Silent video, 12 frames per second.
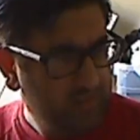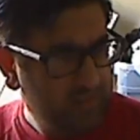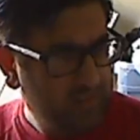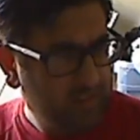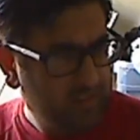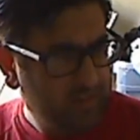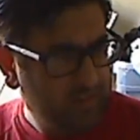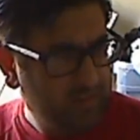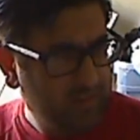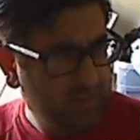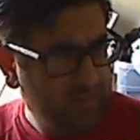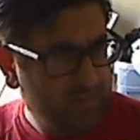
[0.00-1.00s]
that
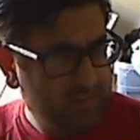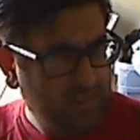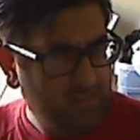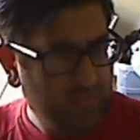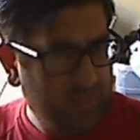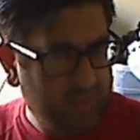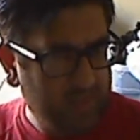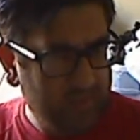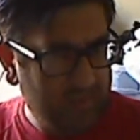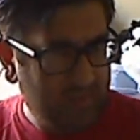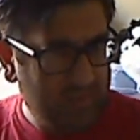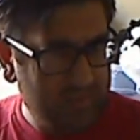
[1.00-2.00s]
instead of
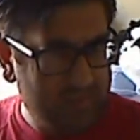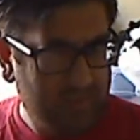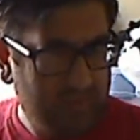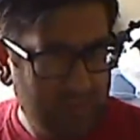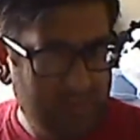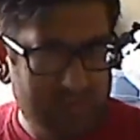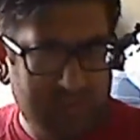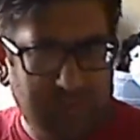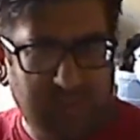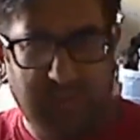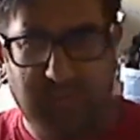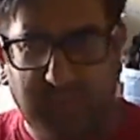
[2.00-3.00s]
making things in the U.S., they'd
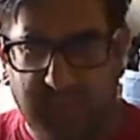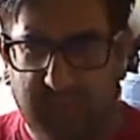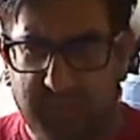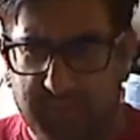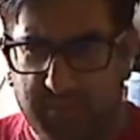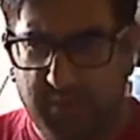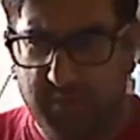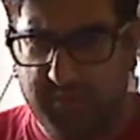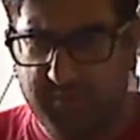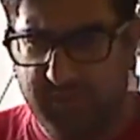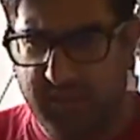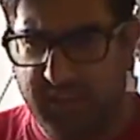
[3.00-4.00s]
end up making them in
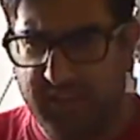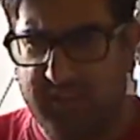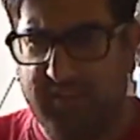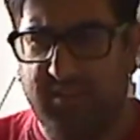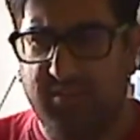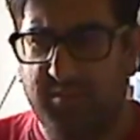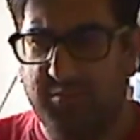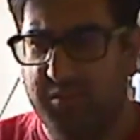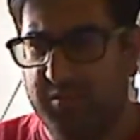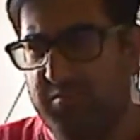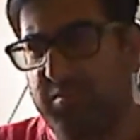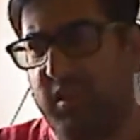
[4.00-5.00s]
German plants so it
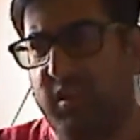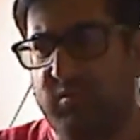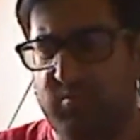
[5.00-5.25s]
wouldn't be